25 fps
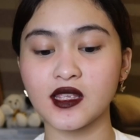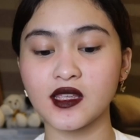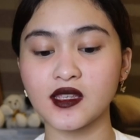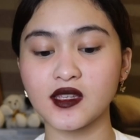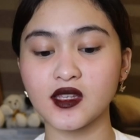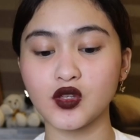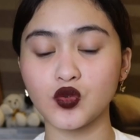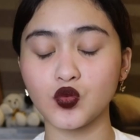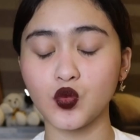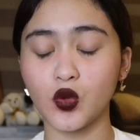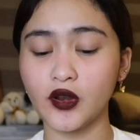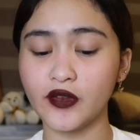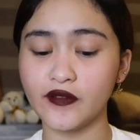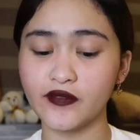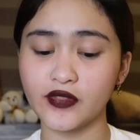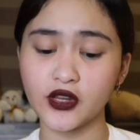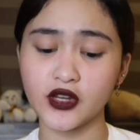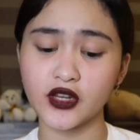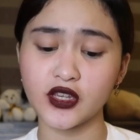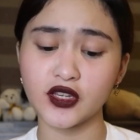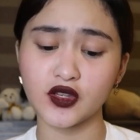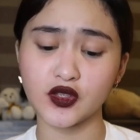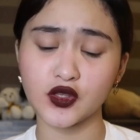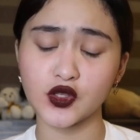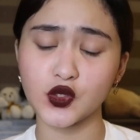this is one of the
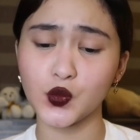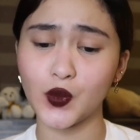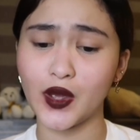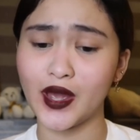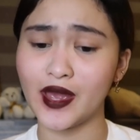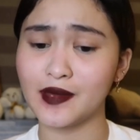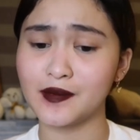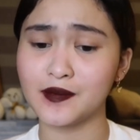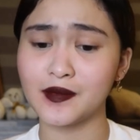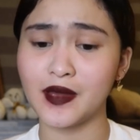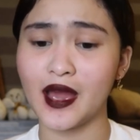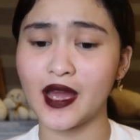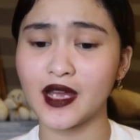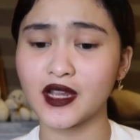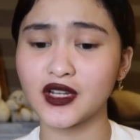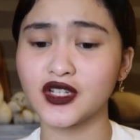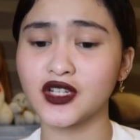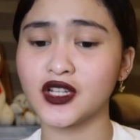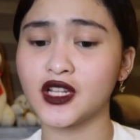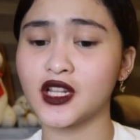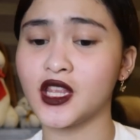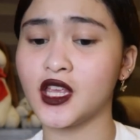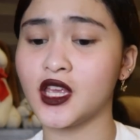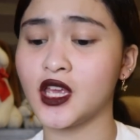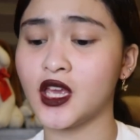reasons why I'm
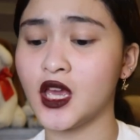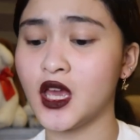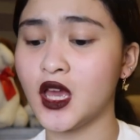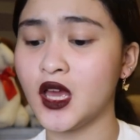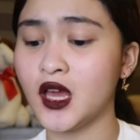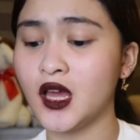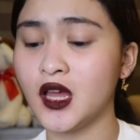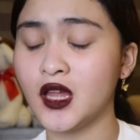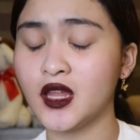actually